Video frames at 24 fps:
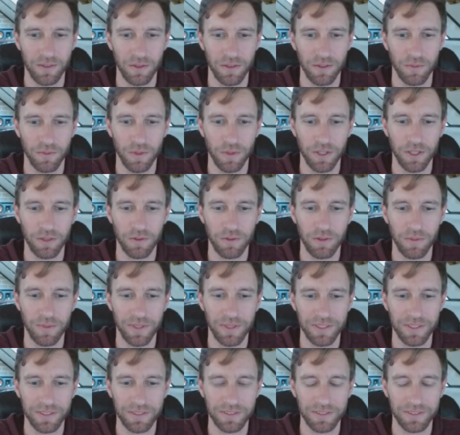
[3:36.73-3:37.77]
Wonder
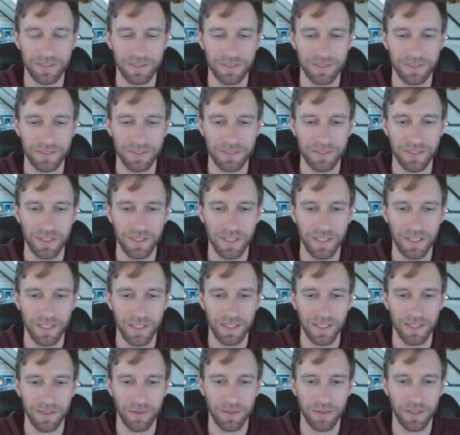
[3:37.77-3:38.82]
Woman.
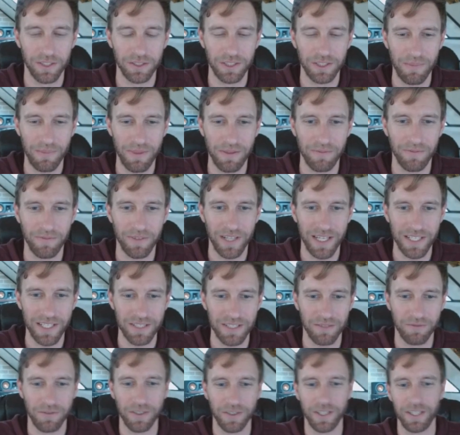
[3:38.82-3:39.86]
We're going to drop the Flex
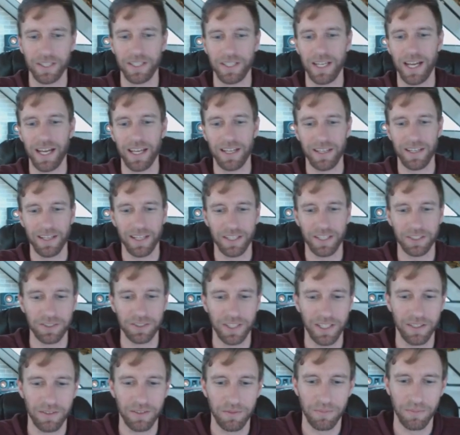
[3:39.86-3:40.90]
in front of Diana next
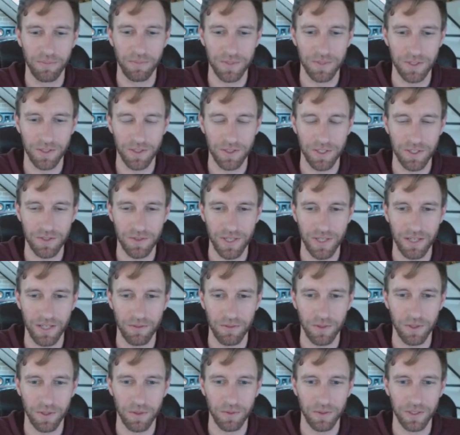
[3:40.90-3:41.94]
round. So this round
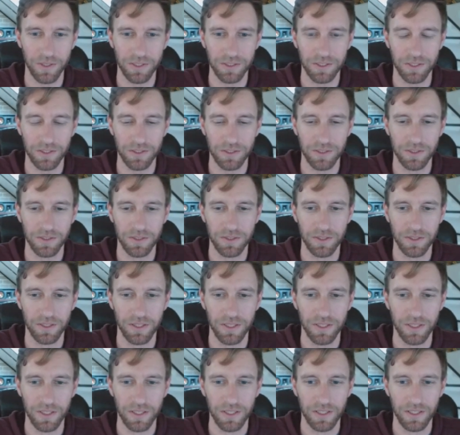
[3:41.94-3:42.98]
we're going to
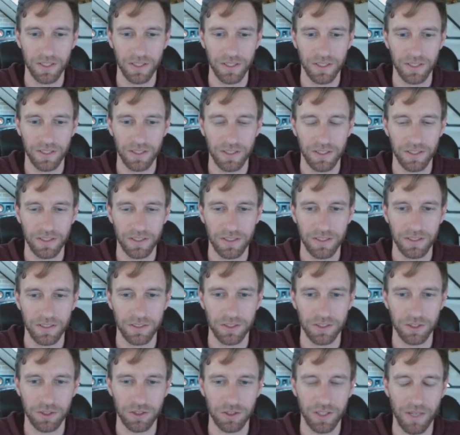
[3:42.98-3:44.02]

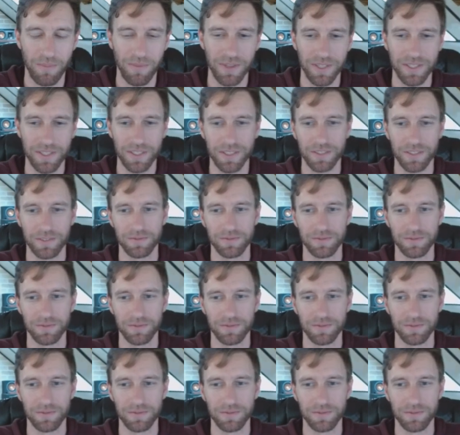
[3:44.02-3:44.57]
just drop this.